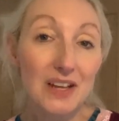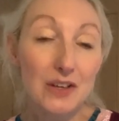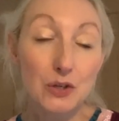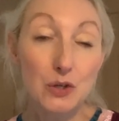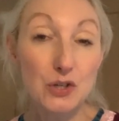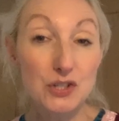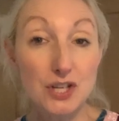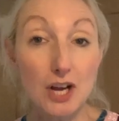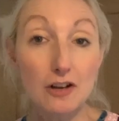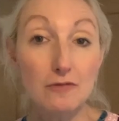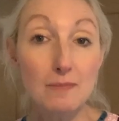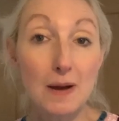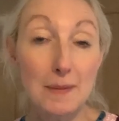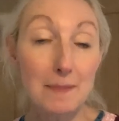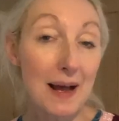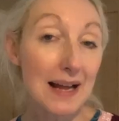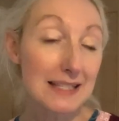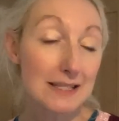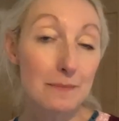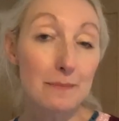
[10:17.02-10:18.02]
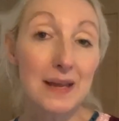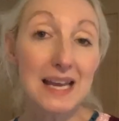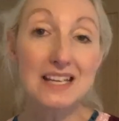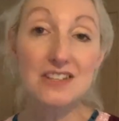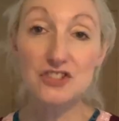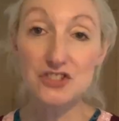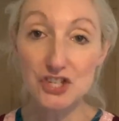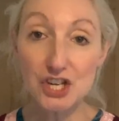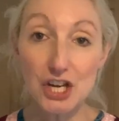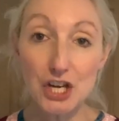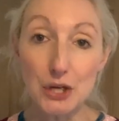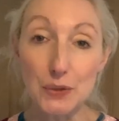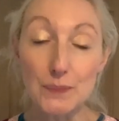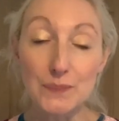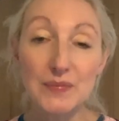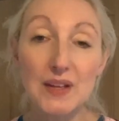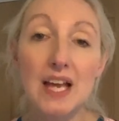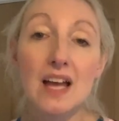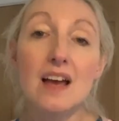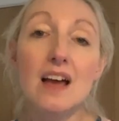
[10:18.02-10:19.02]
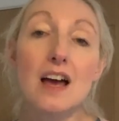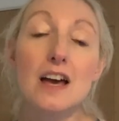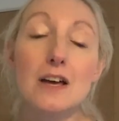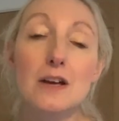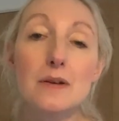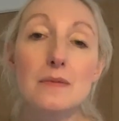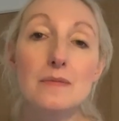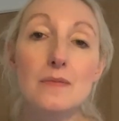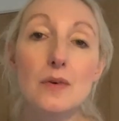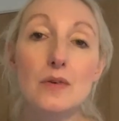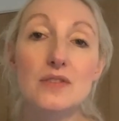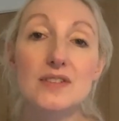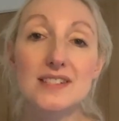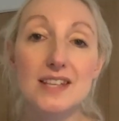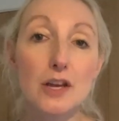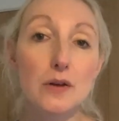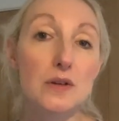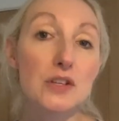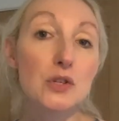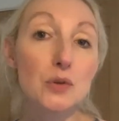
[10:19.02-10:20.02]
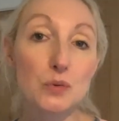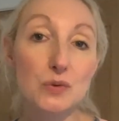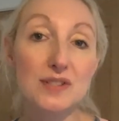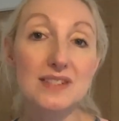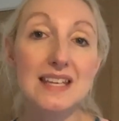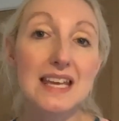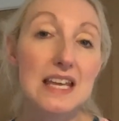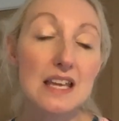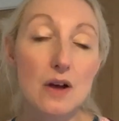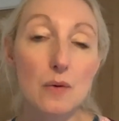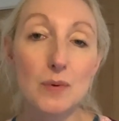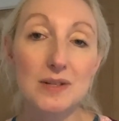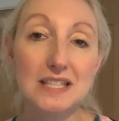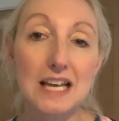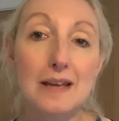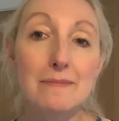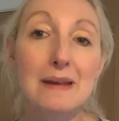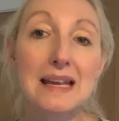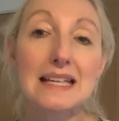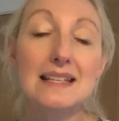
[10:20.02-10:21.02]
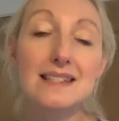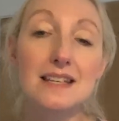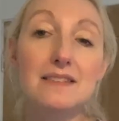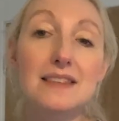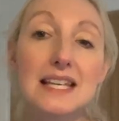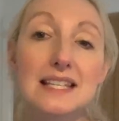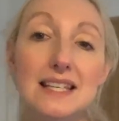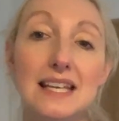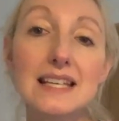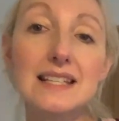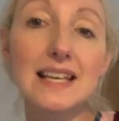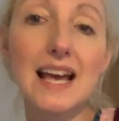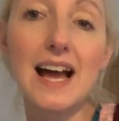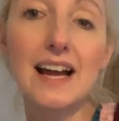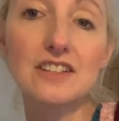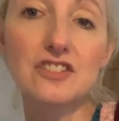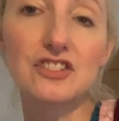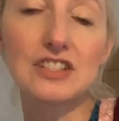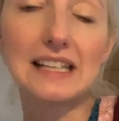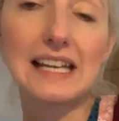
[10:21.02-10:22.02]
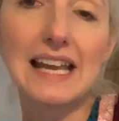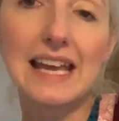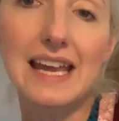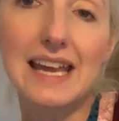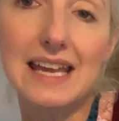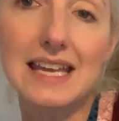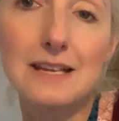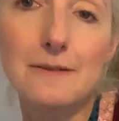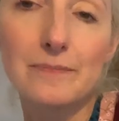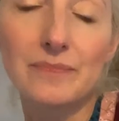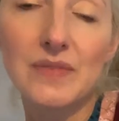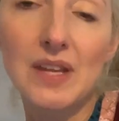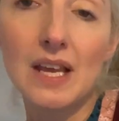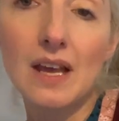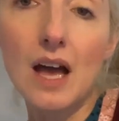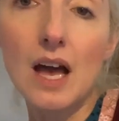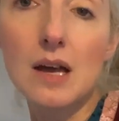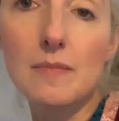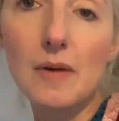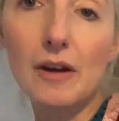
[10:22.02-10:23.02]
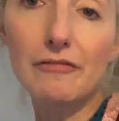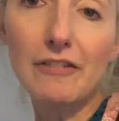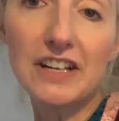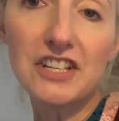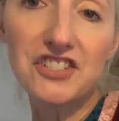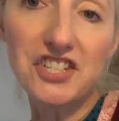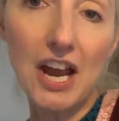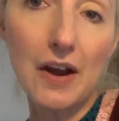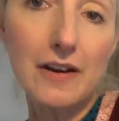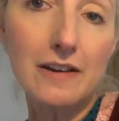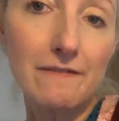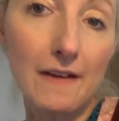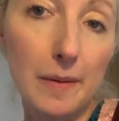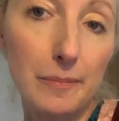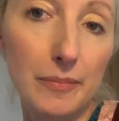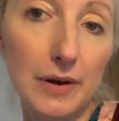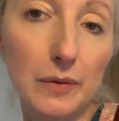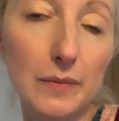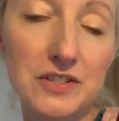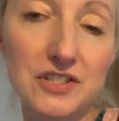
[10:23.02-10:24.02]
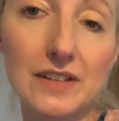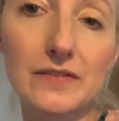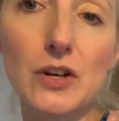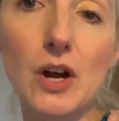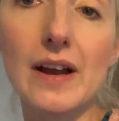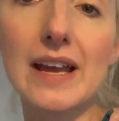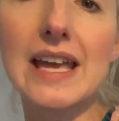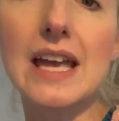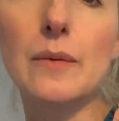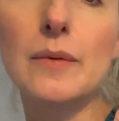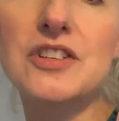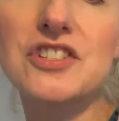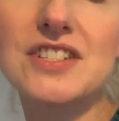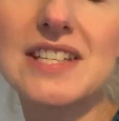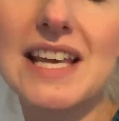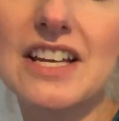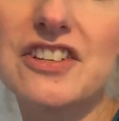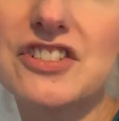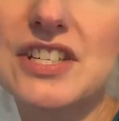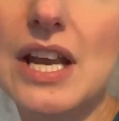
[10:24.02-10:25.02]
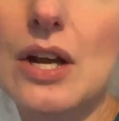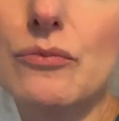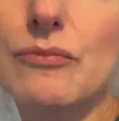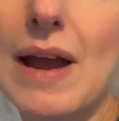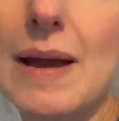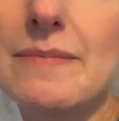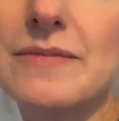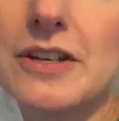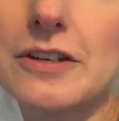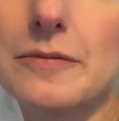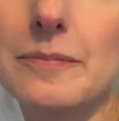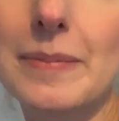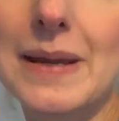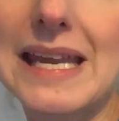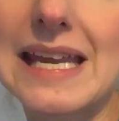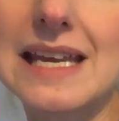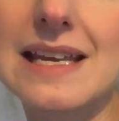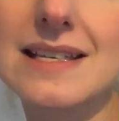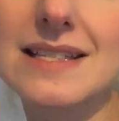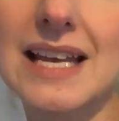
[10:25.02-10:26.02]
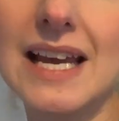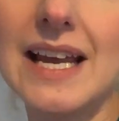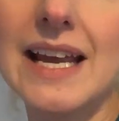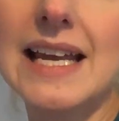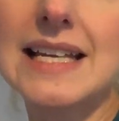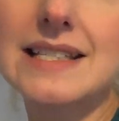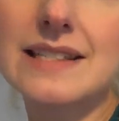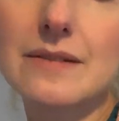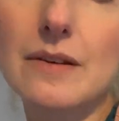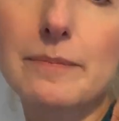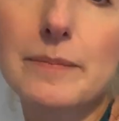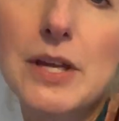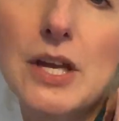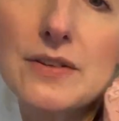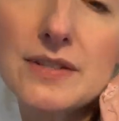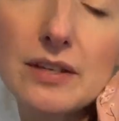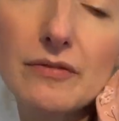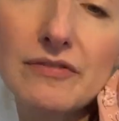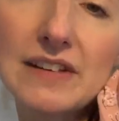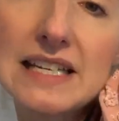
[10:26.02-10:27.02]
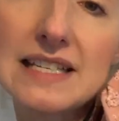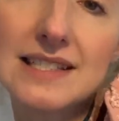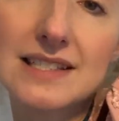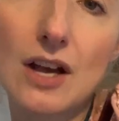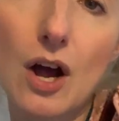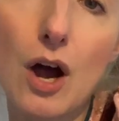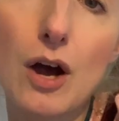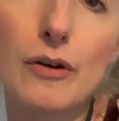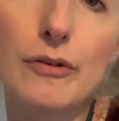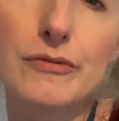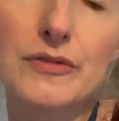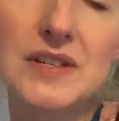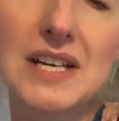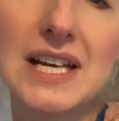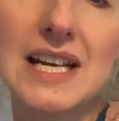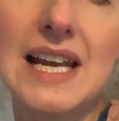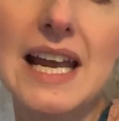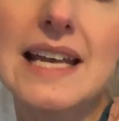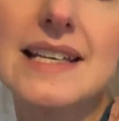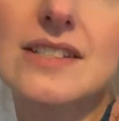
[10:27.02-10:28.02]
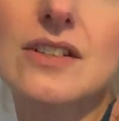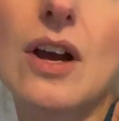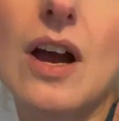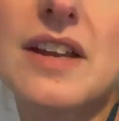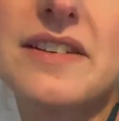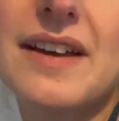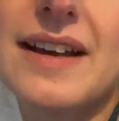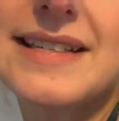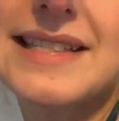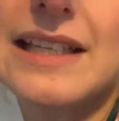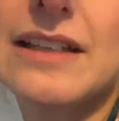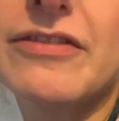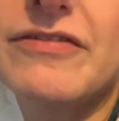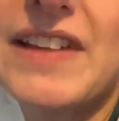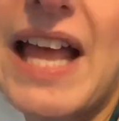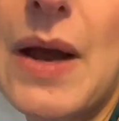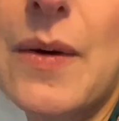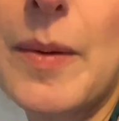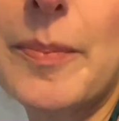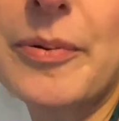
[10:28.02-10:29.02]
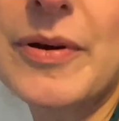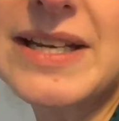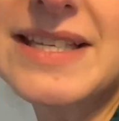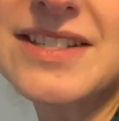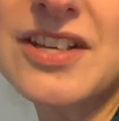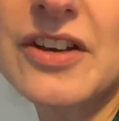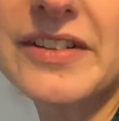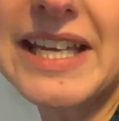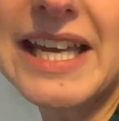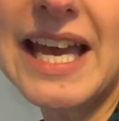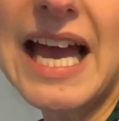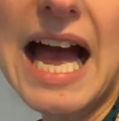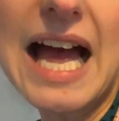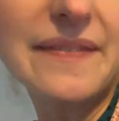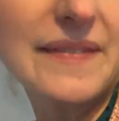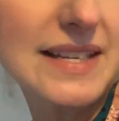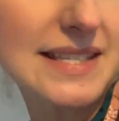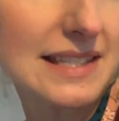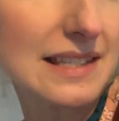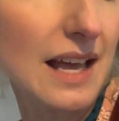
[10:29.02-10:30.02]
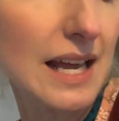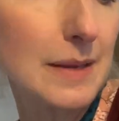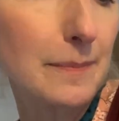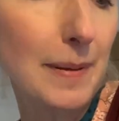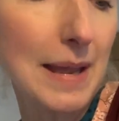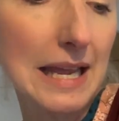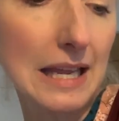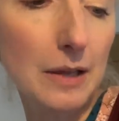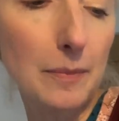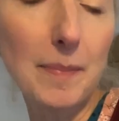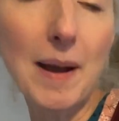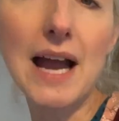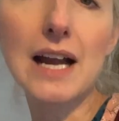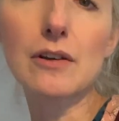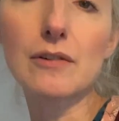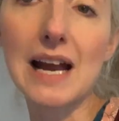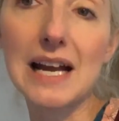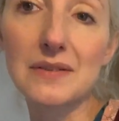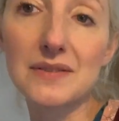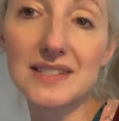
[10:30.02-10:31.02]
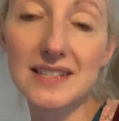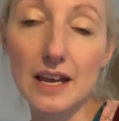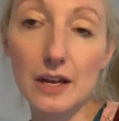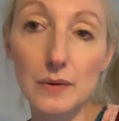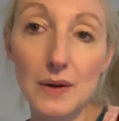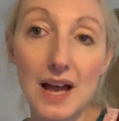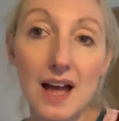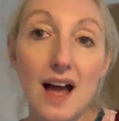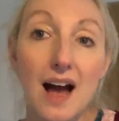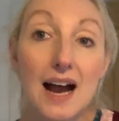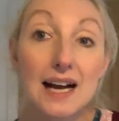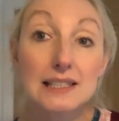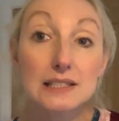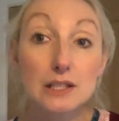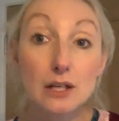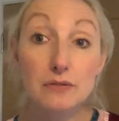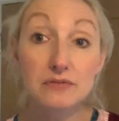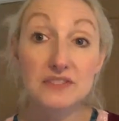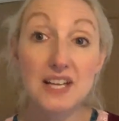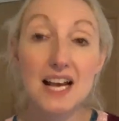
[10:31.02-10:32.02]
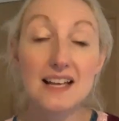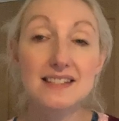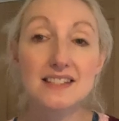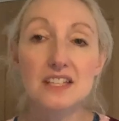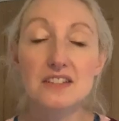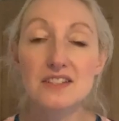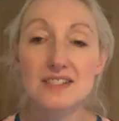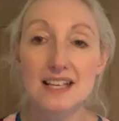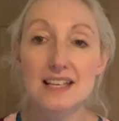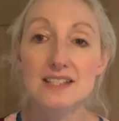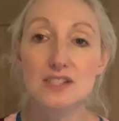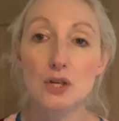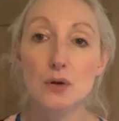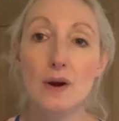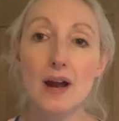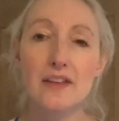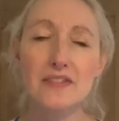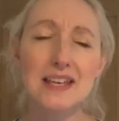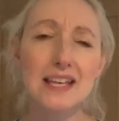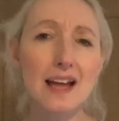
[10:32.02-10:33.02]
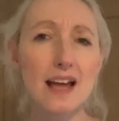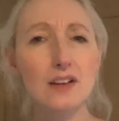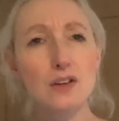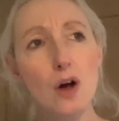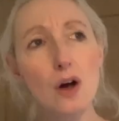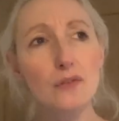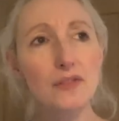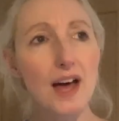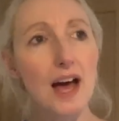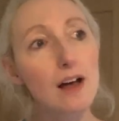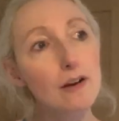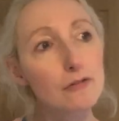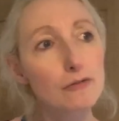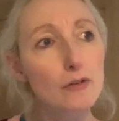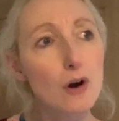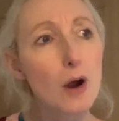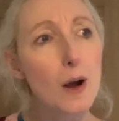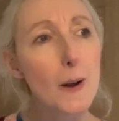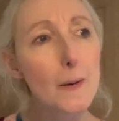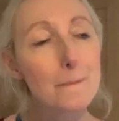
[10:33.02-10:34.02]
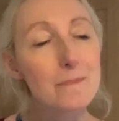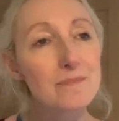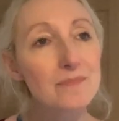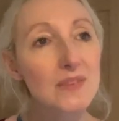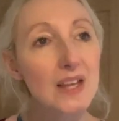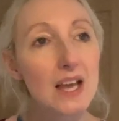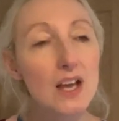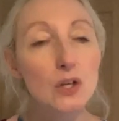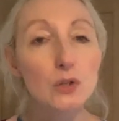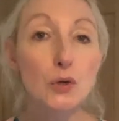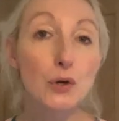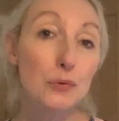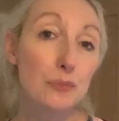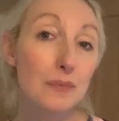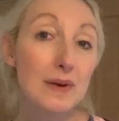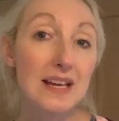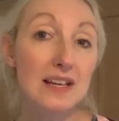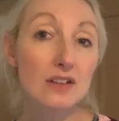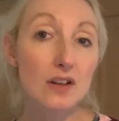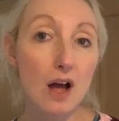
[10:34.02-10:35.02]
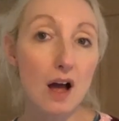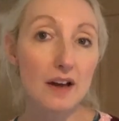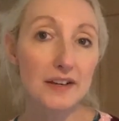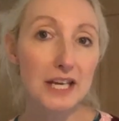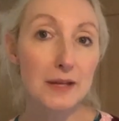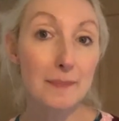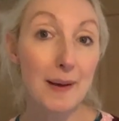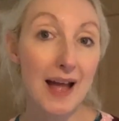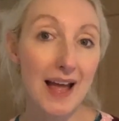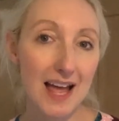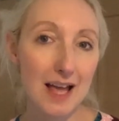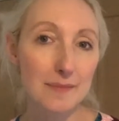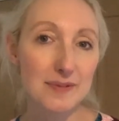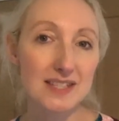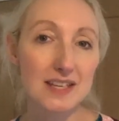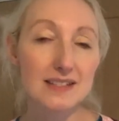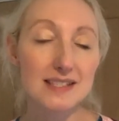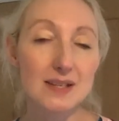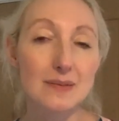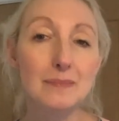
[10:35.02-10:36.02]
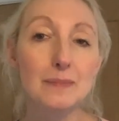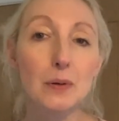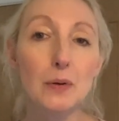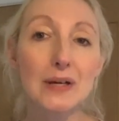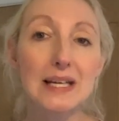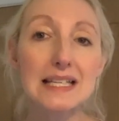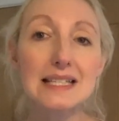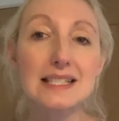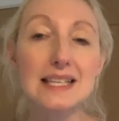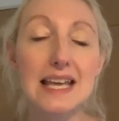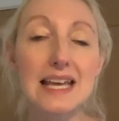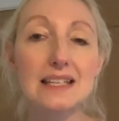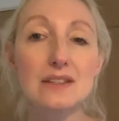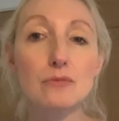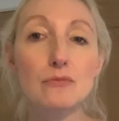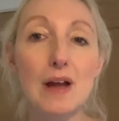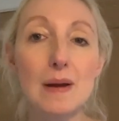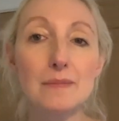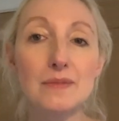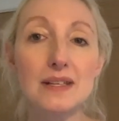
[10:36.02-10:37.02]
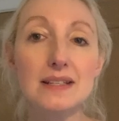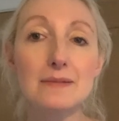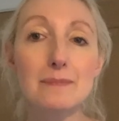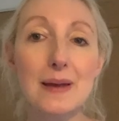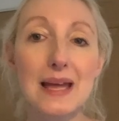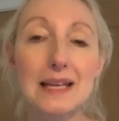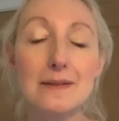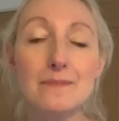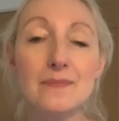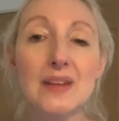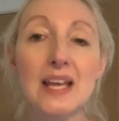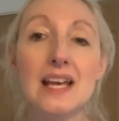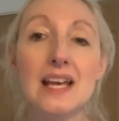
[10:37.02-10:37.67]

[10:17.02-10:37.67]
cut off my pattern piece too. Um, so you'll see what I mean. So this is actually um, a French terry fabric which I've got here which is actually a remnant piece. It's beautifully soft, it's got a nice little flower print on it and this light pink background so I love that as soon as I saw it. I think I got that from Guthrie and Ghani perhaps at some point in a remnant bin.